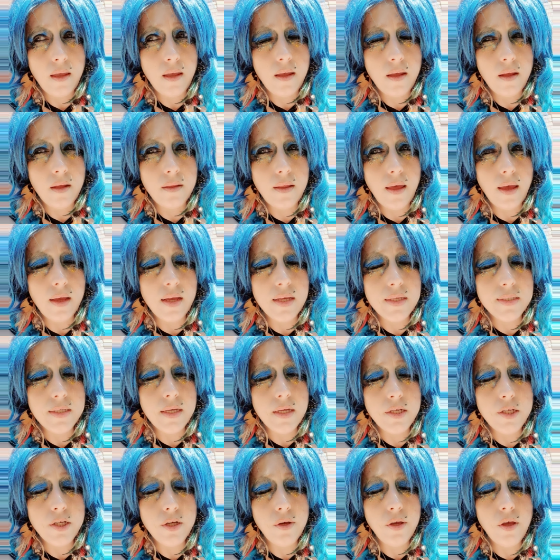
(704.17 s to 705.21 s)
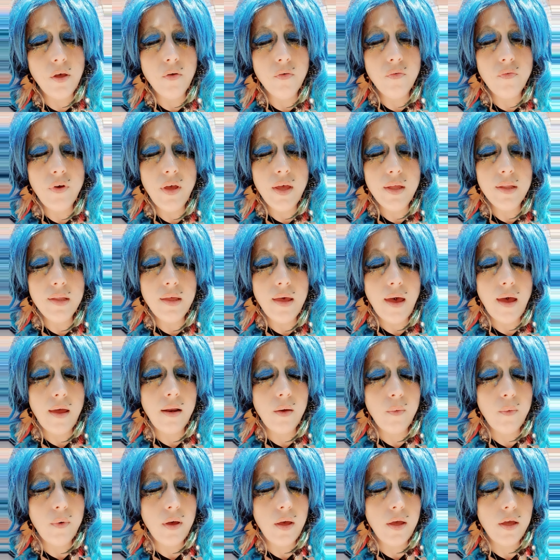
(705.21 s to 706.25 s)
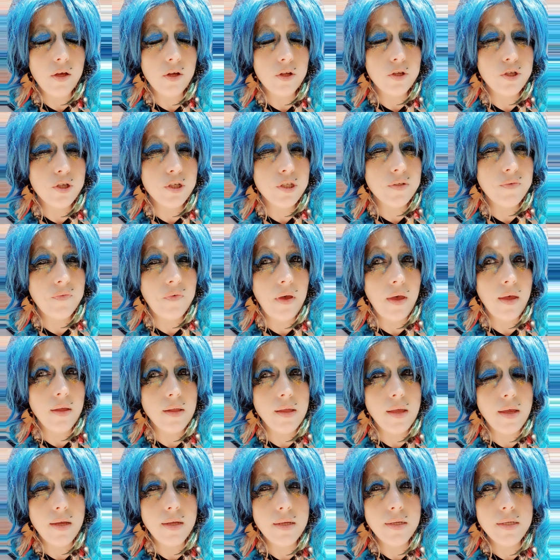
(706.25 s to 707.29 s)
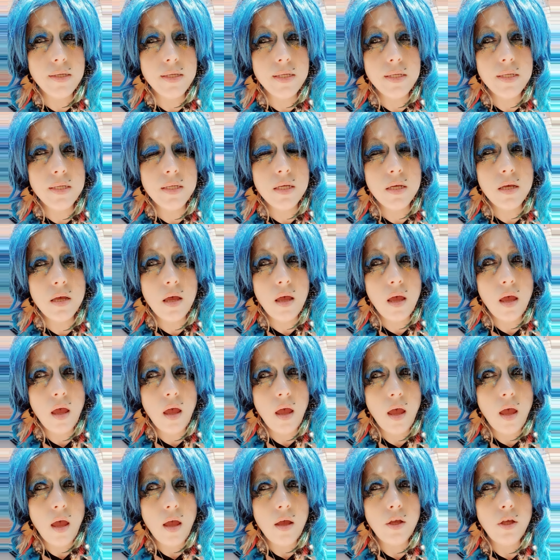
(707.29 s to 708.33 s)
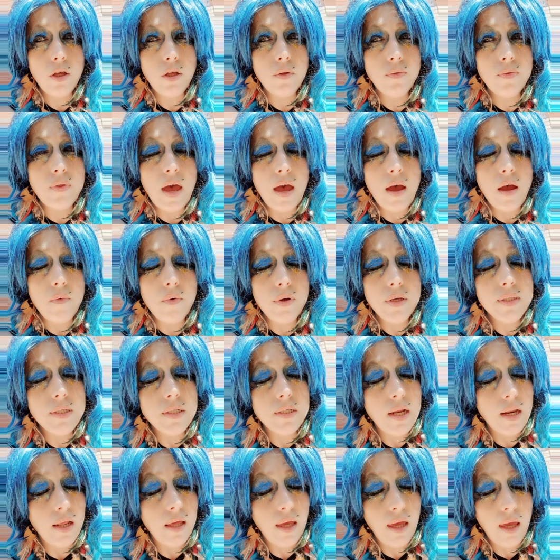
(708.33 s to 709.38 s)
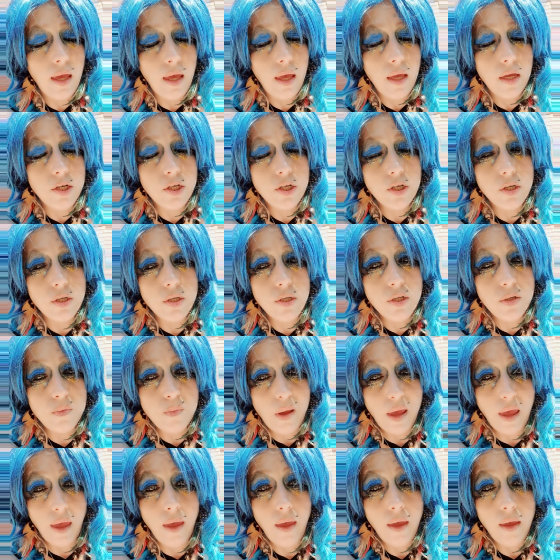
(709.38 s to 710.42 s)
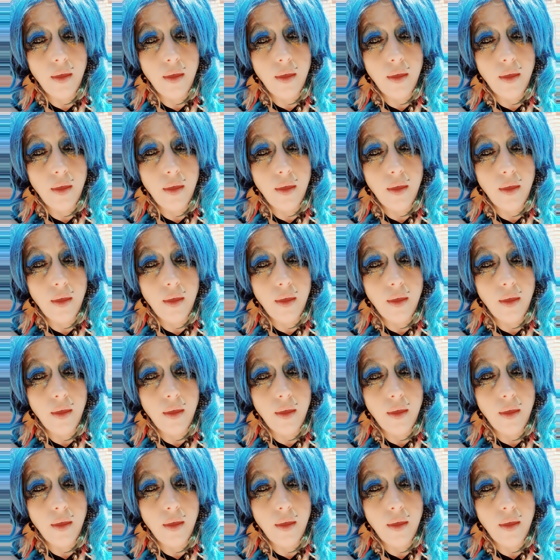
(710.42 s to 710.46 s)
like I said, you'll feel it anyway, you'll just feel it. There is a dedication to make.